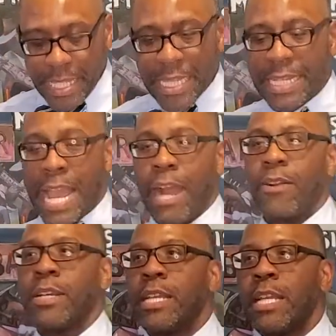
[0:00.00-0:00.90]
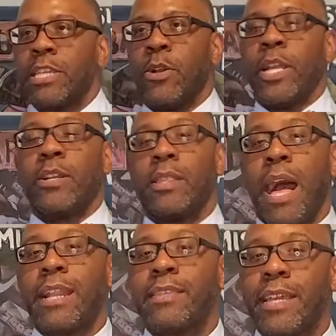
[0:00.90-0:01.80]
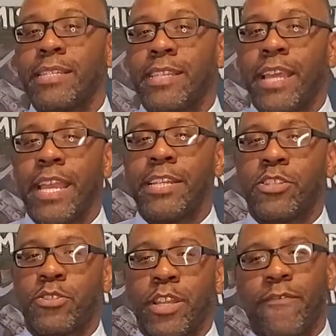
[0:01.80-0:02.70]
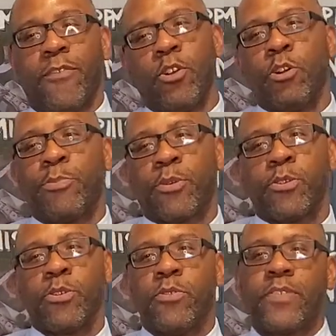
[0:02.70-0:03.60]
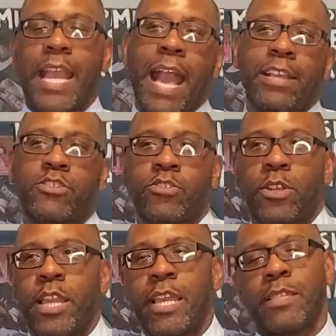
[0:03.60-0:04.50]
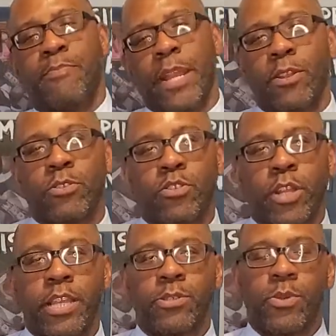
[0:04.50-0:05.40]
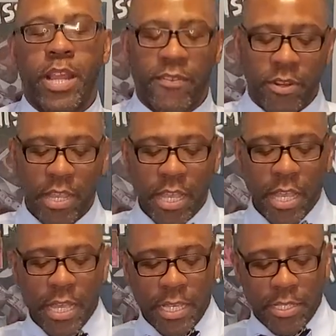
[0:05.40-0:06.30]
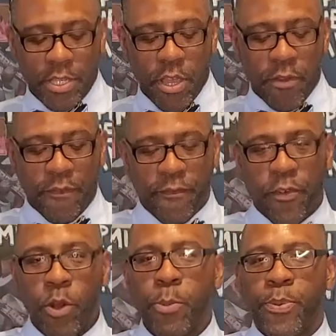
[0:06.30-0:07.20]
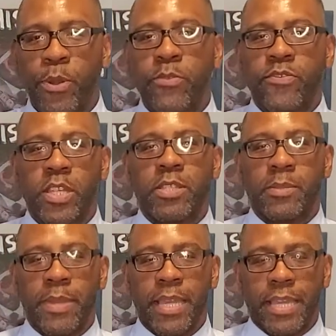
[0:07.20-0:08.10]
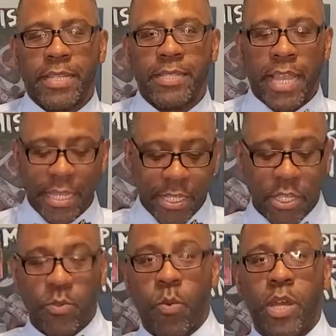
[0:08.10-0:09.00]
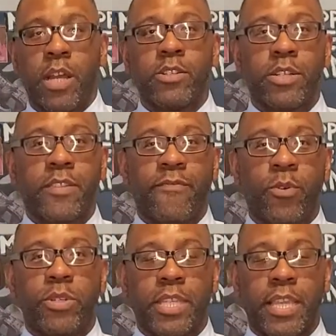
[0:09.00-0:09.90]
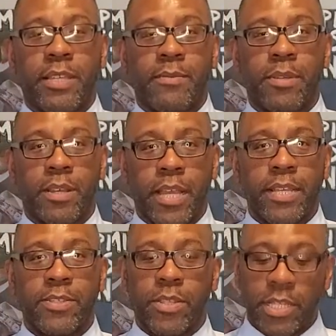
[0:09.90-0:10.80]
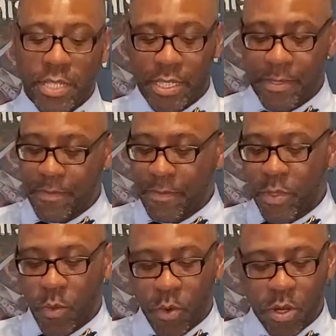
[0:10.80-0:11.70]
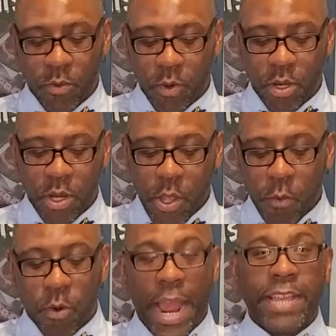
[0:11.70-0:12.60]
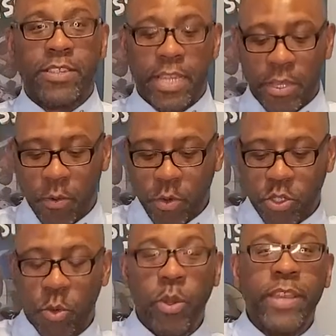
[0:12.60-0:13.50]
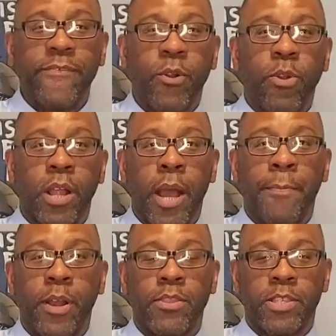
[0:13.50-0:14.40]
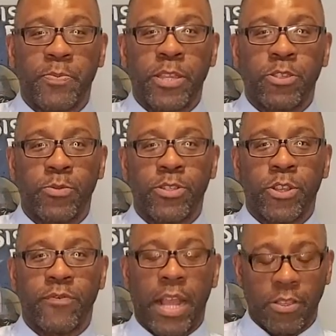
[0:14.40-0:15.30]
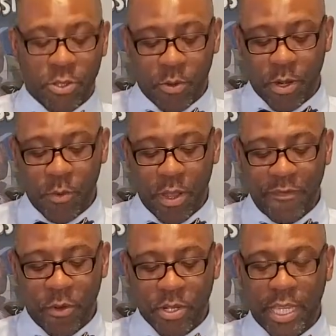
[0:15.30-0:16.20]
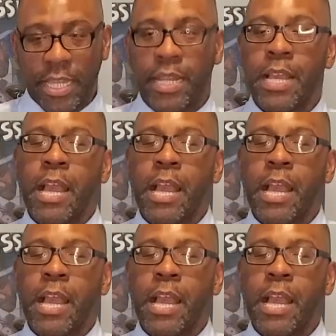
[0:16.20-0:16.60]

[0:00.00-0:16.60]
Now, you'll hear a lot of things in the industry, full proof, cask strength, barrel strength, whatever. So full proof just means, and this is 114, okay? So this is We're 24 up on the special reserve now, so we're at 114.